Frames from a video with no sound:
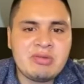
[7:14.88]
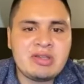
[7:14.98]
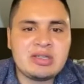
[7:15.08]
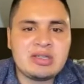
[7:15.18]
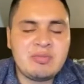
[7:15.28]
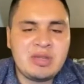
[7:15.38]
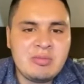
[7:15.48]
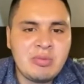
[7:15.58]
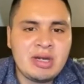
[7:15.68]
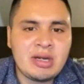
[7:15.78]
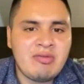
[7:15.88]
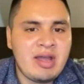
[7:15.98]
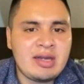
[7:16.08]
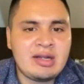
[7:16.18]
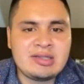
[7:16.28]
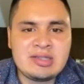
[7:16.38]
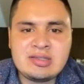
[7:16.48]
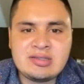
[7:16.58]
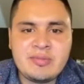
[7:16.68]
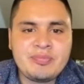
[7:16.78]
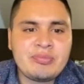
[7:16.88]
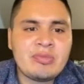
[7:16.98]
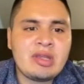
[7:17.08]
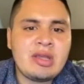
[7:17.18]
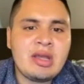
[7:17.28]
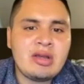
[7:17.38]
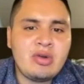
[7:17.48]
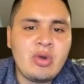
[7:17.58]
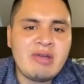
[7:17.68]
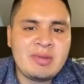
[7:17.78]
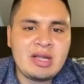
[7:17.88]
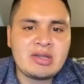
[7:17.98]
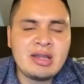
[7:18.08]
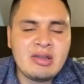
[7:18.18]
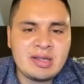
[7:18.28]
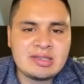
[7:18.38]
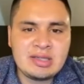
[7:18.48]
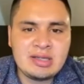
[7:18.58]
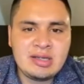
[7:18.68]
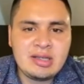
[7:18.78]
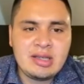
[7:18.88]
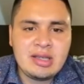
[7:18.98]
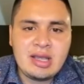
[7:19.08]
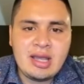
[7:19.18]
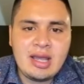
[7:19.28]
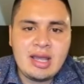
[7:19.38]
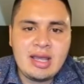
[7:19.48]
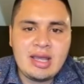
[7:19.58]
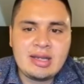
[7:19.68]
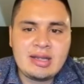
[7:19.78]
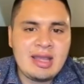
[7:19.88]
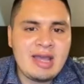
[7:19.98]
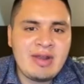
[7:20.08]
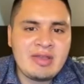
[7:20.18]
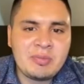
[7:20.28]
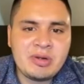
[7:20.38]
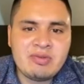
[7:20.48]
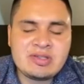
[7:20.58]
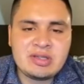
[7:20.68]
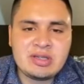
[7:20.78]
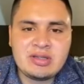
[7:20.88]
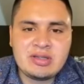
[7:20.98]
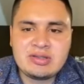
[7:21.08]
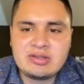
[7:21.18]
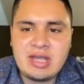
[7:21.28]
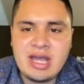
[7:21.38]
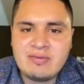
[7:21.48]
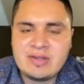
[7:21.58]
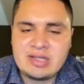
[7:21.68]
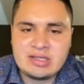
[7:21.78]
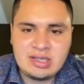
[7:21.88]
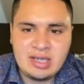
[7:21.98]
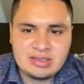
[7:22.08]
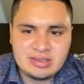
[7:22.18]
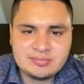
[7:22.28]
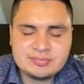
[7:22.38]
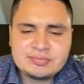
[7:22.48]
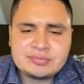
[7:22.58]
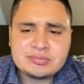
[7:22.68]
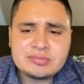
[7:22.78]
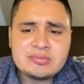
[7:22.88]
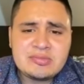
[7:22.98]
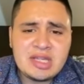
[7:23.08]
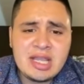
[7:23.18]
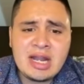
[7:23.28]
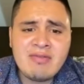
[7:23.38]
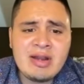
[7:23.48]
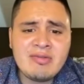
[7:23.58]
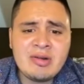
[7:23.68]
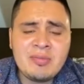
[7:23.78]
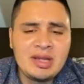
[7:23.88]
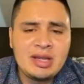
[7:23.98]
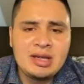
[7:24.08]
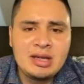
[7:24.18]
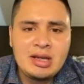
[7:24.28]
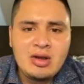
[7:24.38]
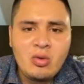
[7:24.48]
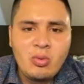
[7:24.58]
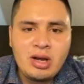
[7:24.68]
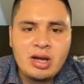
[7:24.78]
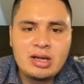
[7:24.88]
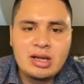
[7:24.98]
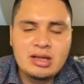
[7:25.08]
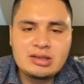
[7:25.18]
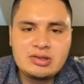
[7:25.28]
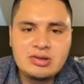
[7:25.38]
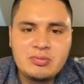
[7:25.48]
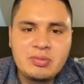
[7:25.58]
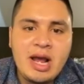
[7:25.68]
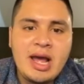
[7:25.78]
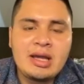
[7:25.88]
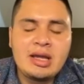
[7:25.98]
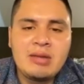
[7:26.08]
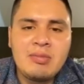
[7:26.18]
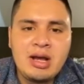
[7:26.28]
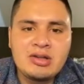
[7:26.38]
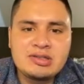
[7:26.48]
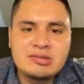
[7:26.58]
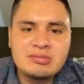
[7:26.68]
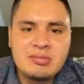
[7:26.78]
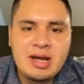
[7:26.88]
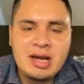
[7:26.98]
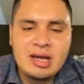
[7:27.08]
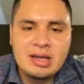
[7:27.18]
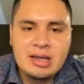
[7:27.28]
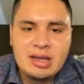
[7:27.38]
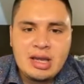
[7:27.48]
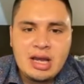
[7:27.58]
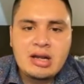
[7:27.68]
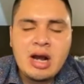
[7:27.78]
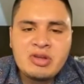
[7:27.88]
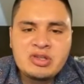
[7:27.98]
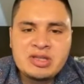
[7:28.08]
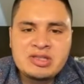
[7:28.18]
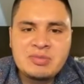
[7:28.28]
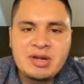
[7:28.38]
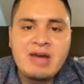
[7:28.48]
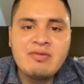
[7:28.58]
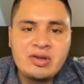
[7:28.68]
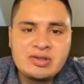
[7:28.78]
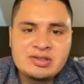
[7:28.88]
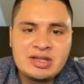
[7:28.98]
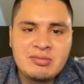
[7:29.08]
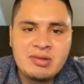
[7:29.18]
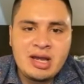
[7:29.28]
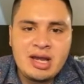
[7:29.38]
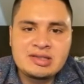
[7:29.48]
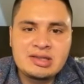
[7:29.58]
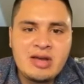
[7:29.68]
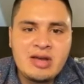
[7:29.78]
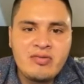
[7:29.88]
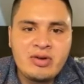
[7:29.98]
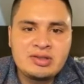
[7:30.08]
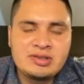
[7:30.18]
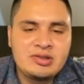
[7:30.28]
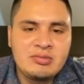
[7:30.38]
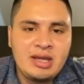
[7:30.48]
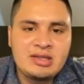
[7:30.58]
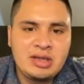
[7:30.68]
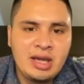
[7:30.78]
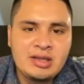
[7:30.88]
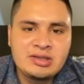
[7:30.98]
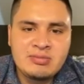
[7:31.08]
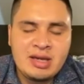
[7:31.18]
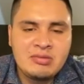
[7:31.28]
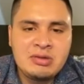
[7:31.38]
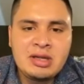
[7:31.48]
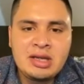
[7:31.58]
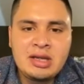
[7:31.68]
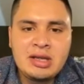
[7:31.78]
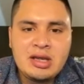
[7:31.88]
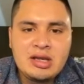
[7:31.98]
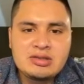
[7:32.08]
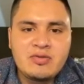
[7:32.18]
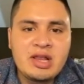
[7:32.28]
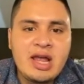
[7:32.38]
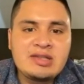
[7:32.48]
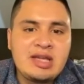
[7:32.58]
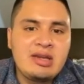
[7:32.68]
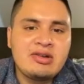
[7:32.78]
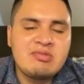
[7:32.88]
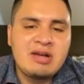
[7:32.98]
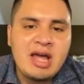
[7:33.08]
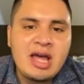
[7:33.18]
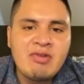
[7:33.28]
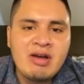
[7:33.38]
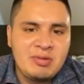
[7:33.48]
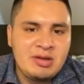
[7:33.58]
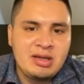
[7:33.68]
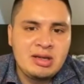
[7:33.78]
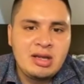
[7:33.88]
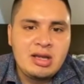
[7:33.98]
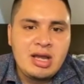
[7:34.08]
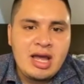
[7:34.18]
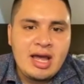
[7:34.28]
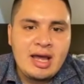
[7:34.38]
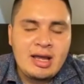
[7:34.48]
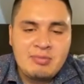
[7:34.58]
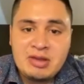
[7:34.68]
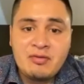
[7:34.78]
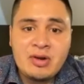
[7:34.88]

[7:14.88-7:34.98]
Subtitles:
of being born here. I've had cousins who have been undocumented, and they haven't had the privilege to have this education. And I've never been one to brag about my accomplishments, but I've used them as leverage to make change in my community. So for the last 10 years of my life, I've been in the front